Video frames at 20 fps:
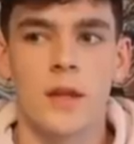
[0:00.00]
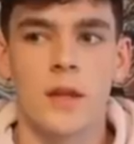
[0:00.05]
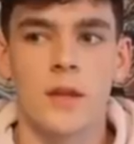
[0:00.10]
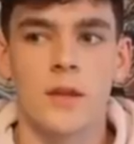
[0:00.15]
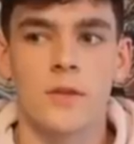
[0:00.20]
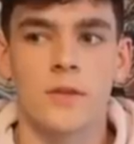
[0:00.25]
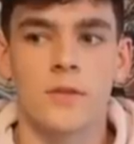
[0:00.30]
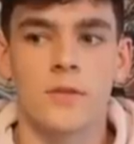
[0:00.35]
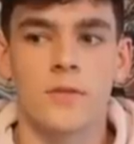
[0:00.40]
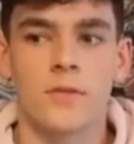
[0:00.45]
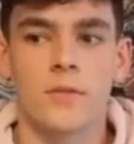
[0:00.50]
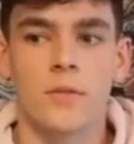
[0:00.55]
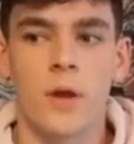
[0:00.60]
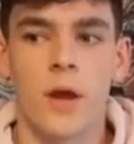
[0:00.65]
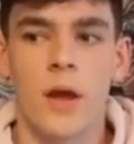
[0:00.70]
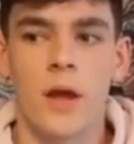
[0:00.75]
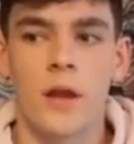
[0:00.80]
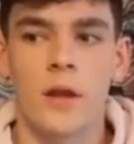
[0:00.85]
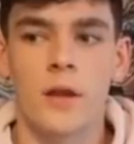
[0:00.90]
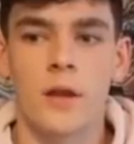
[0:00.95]
and his
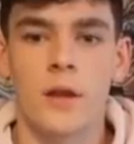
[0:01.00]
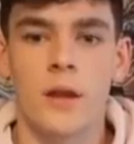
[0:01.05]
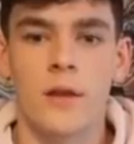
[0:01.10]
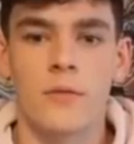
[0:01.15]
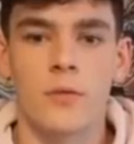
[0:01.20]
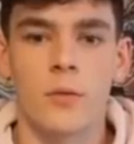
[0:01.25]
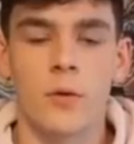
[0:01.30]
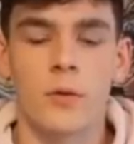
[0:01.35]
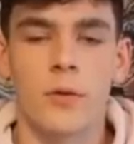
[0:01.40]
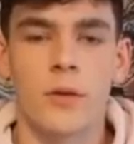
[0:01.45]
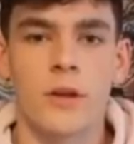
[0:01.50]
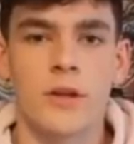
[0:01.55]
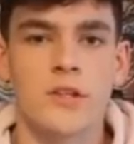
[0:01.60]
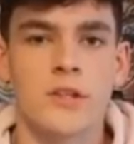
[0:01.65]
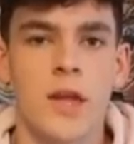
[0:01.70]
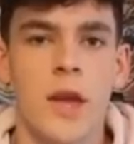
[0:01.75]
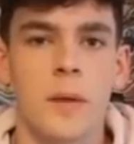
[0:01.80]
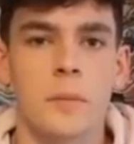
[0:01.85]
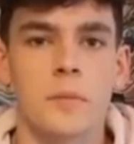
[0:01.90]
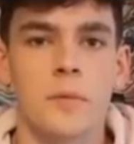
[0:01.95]
friend and everyone,
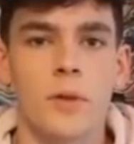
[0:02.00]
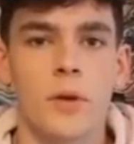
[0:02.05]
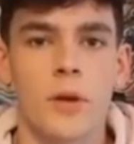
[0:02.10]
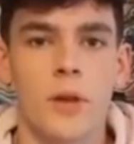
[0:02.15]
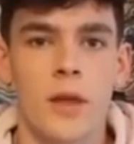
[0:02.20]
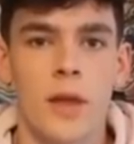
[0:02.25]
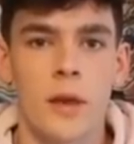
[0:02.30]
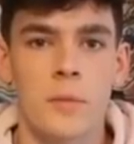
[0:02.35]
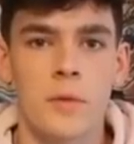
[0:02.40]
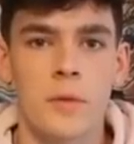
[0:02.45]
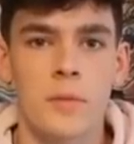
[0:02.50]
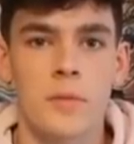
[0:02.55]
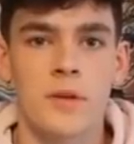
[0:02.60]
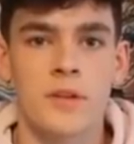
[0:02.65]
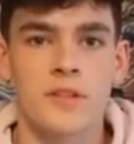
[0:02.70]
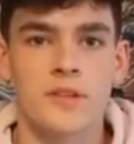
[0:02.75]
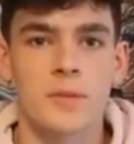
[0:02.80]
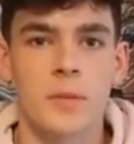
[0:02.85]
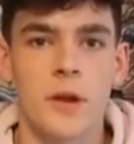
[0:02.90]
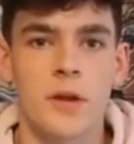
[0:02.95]
they just kept looking at me,
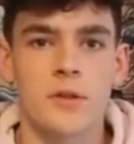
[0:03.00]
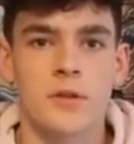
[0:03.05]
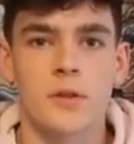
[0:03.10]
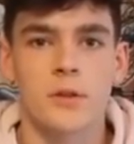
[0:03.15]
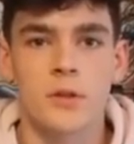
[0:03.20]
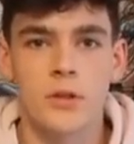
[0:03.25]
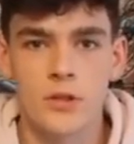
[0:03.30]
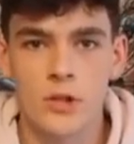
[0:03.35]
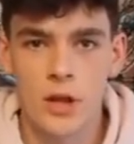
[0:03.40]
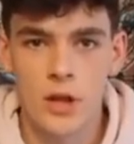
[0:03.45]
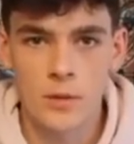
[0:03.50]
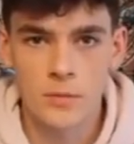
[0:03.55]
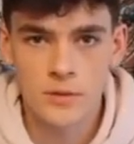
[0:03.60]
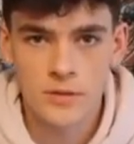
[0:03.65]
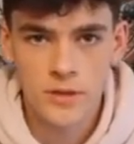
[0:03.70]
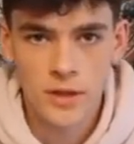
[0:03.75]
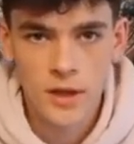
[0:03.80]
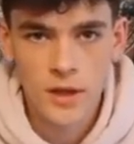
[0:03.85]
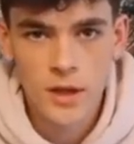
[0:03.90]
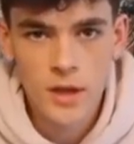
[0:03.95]
but especially
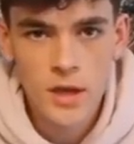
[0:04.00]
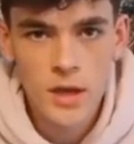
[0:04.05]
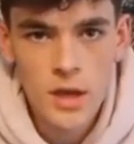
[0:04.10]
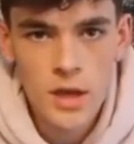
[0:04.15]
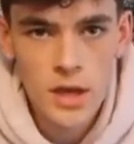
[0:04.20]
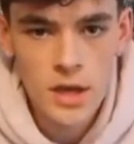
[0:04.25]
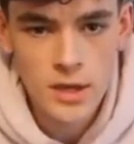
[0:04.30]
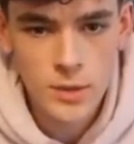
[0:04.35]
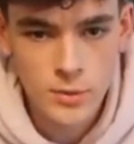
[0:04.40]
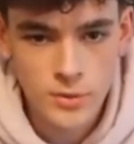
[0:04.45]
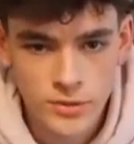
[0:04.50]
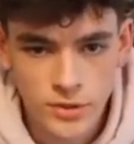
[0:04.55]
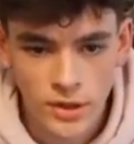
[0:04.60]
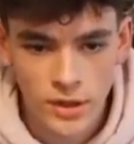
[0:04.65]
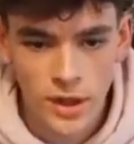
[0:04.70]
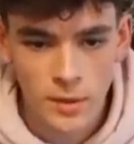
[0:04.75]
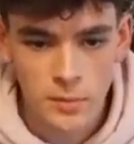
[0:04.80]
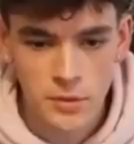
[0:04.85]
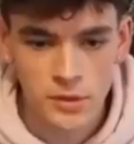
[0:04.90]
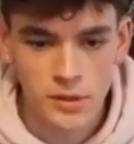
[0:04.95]
James. And he was
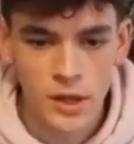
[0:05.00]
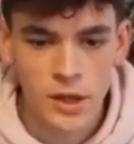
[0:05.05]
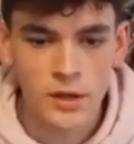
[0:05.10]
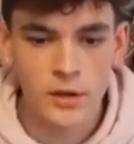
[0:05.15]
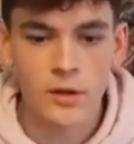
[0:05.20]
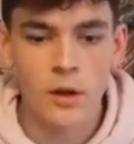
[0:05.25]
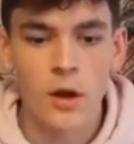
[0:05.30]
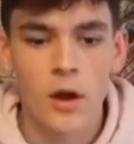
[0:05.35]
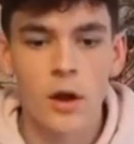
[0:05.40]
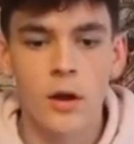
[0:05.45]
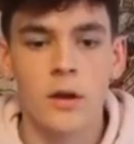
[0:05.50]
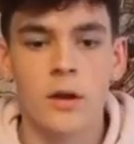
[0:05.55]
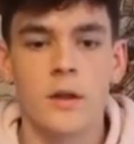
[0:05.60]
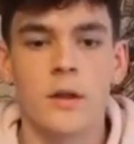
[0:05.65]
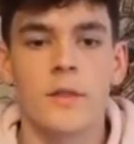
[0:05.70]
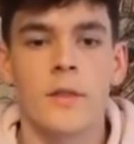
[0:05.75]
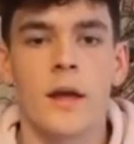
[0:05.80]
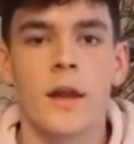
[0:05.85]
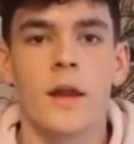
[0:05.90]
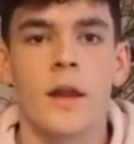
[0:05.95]
looking at me. Later
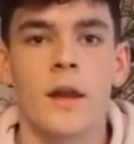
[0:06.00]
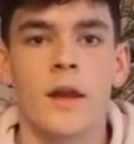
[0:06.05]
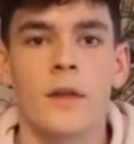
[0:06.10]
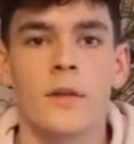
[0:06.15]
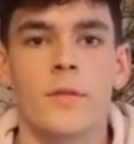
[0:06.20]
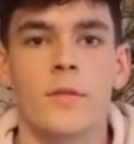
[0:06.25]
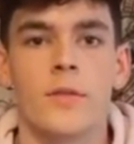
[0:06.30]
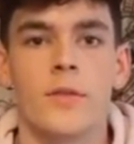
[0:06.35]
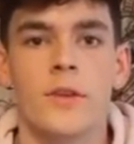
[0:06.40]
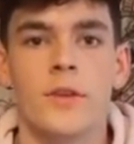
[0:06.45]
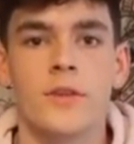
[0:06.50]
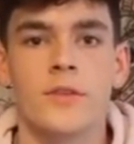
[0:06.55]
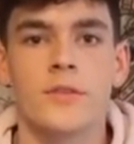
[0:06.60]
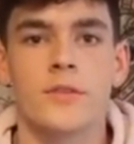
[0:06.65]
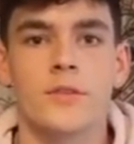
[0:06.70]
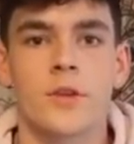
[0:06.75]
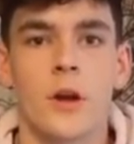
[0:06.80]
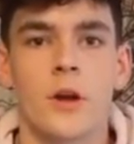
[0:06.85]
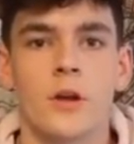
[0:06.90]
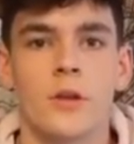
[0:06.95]
on that night,
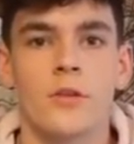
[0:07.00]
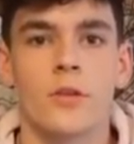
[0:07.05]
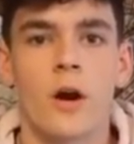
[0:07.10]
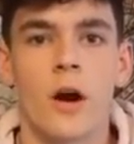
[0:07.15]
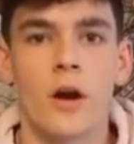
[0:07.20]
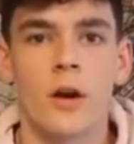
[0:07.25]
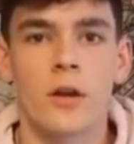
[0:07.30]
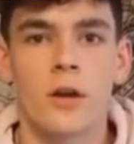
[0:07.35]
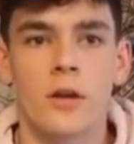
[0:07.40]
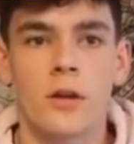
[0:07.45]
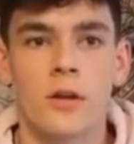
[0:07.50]
he started